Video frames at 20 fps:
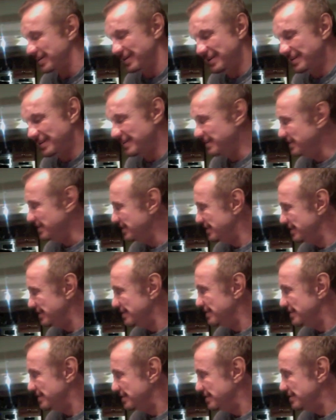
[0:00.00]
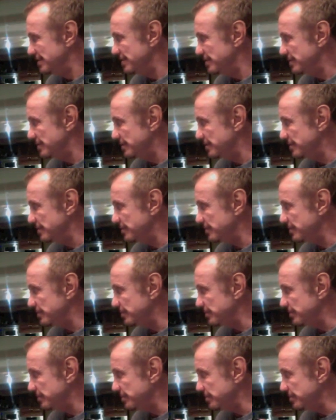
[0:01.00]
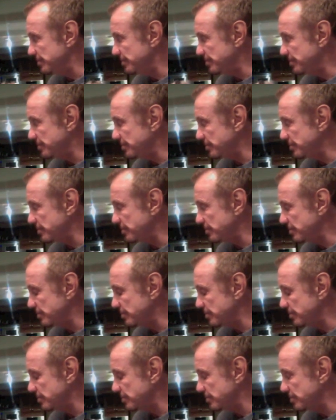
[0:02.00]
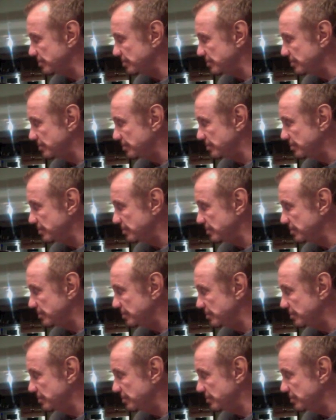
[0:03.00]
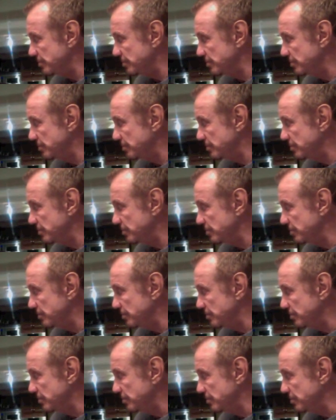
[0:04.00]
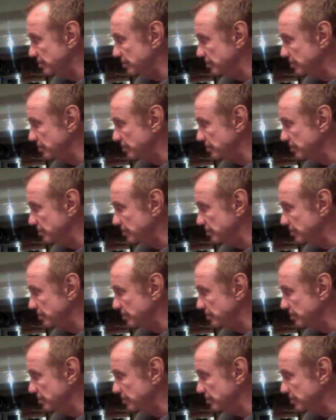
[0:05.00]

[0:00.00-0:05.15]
[no speech]